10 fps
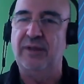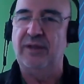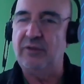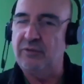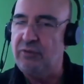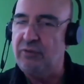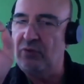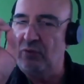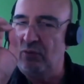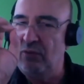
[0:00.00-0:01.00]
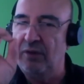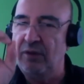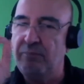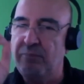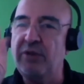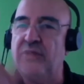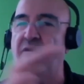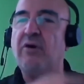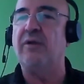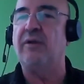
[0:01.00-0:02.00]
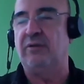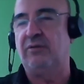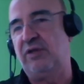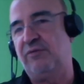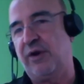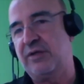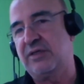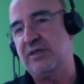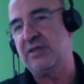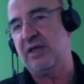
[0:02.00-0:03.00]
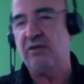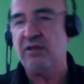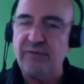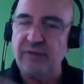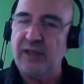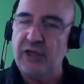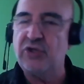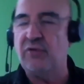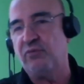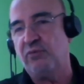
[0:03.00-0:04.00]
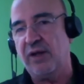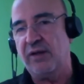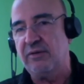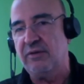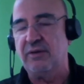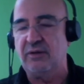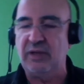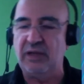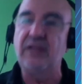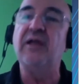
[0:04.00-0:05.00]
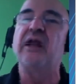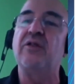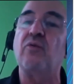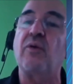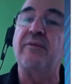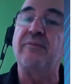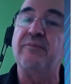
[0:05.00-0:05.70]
in order to point on the differences and the advantage of one regarding another one.